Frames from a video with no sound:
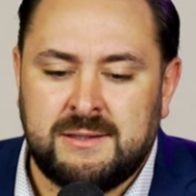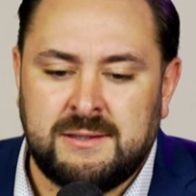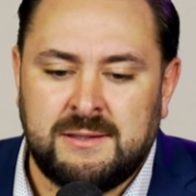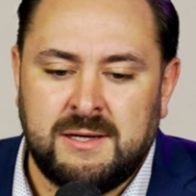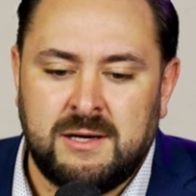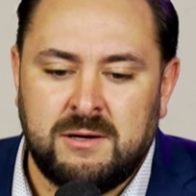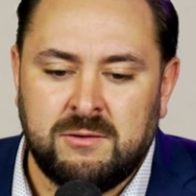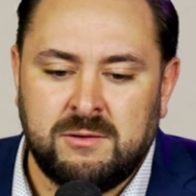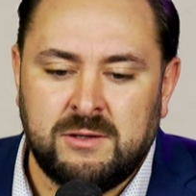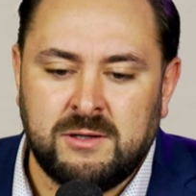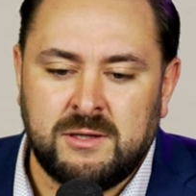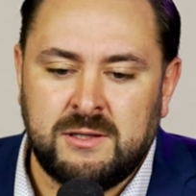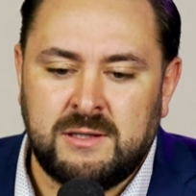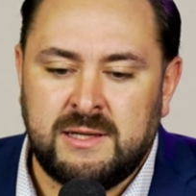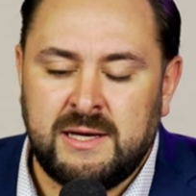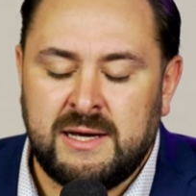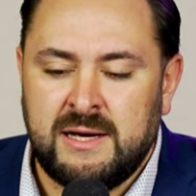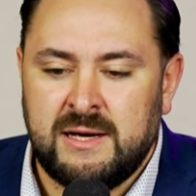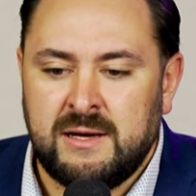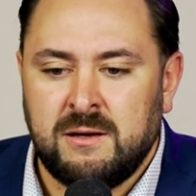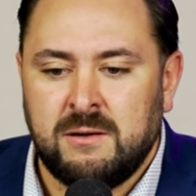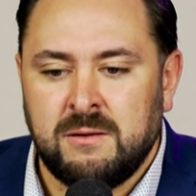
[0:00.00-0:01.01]
you know,
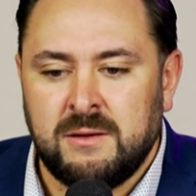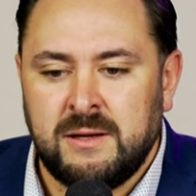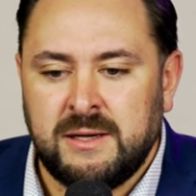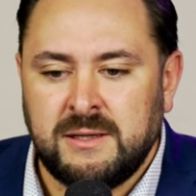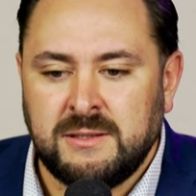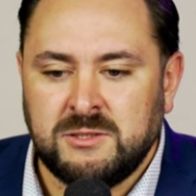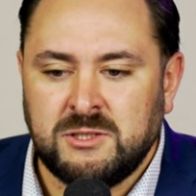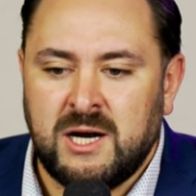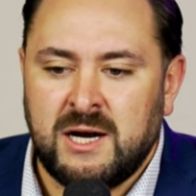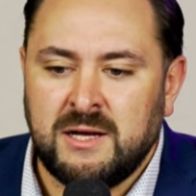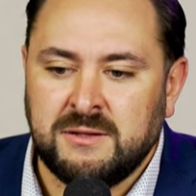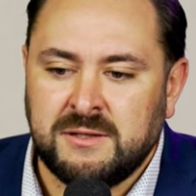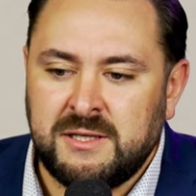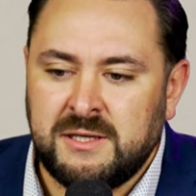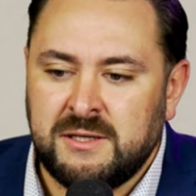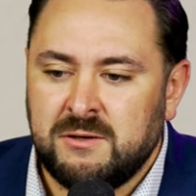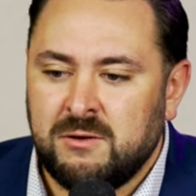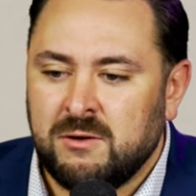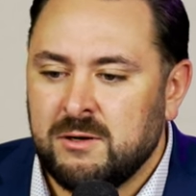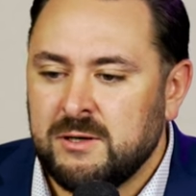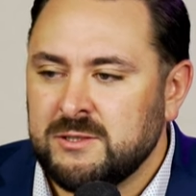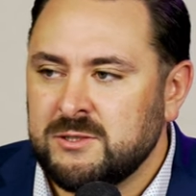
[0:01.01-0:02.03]
Goodale and John
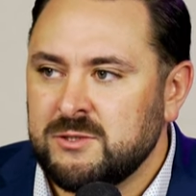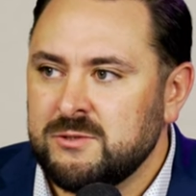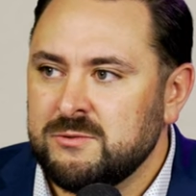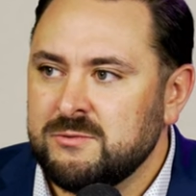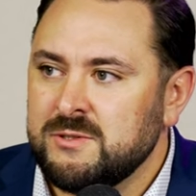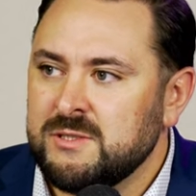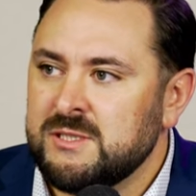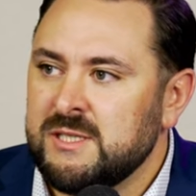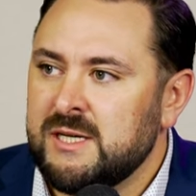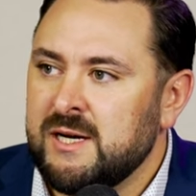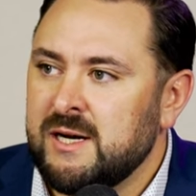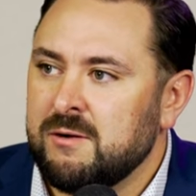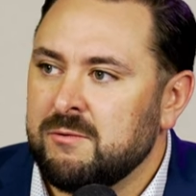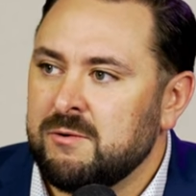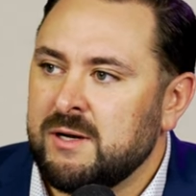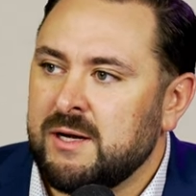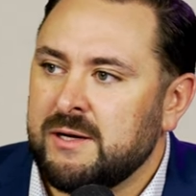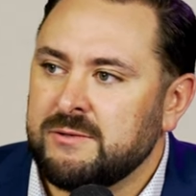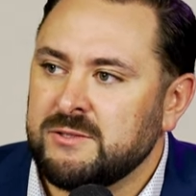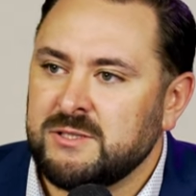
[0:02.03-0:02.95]
Leonardis, who was there when nice.